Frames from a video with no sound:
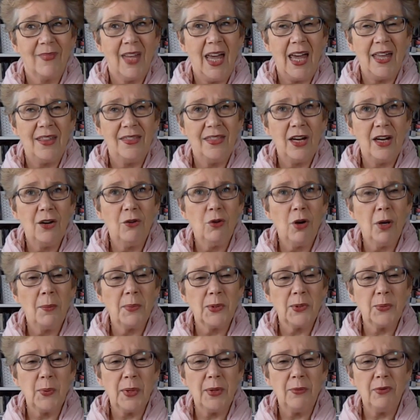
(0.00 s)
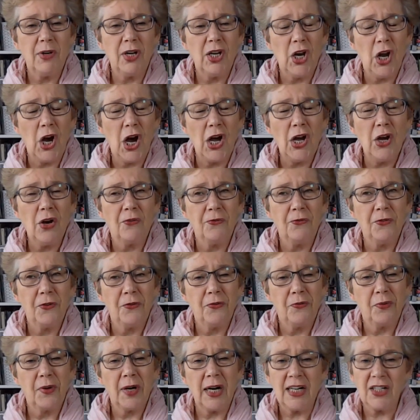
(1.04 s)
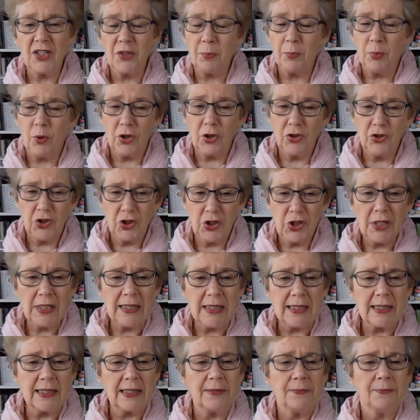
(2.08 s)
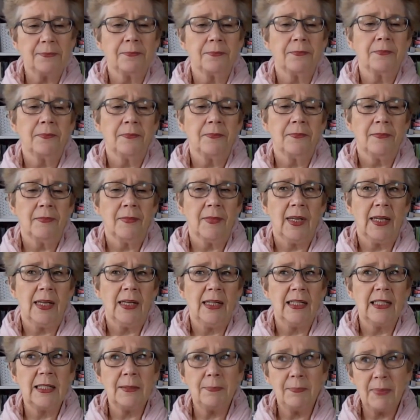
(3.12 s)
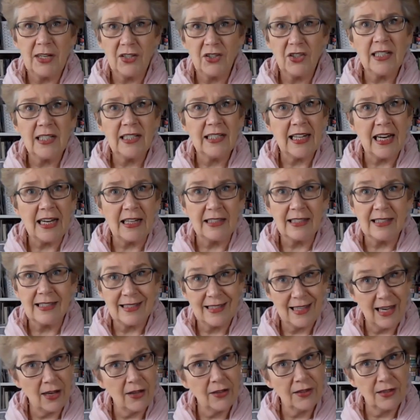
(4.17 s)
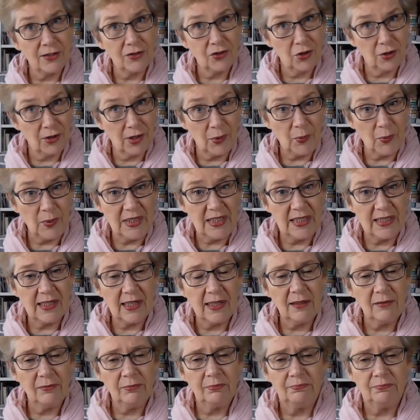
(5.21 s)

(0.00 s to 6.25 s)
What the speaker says: And they're crops we rely on for fresh produce, especially down south during winter.